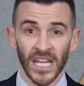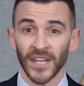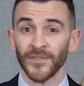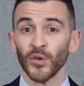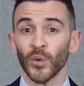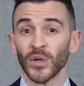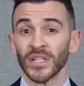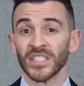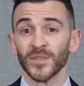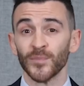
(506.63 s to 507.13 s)
And if
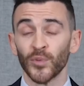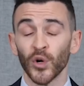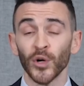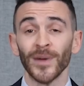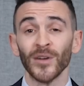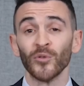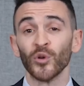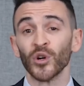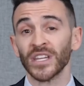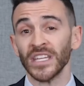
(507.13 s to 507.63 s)
you want to support
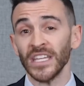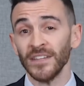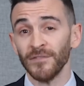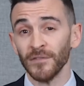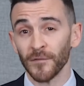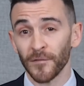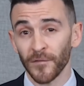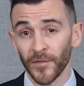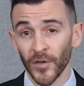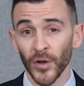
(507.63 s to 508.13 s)
my work
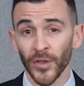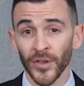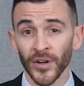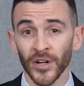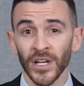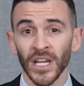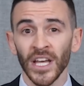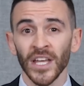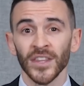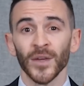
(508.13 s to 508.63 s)
even
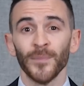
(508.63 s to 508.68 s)
further,